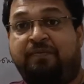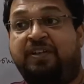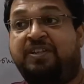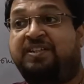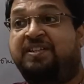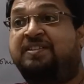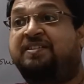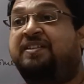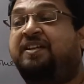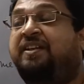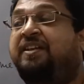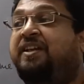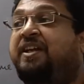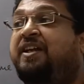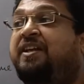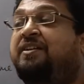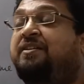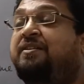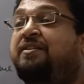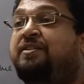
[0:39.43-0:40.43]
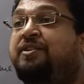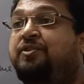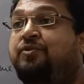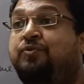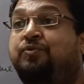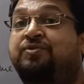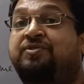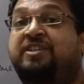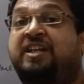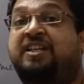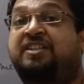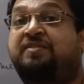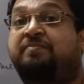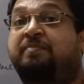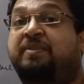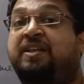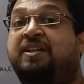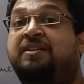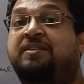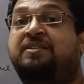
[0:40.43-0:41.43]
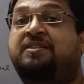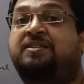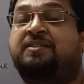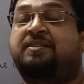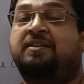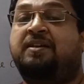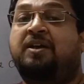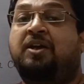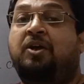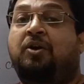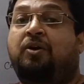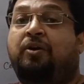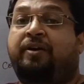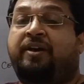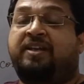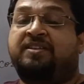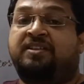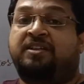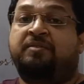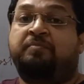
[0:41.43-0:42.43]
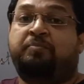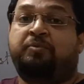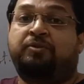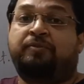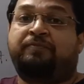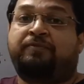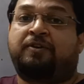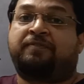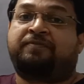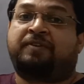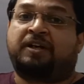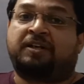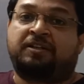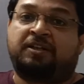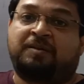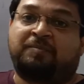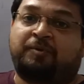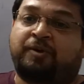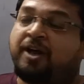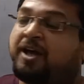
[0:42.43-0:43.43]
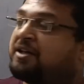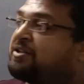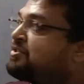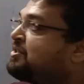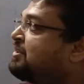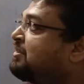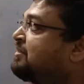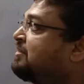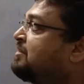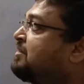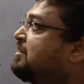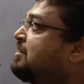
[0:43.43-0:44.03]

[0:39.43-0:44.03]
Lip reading: which is then again used as means or as input for further production.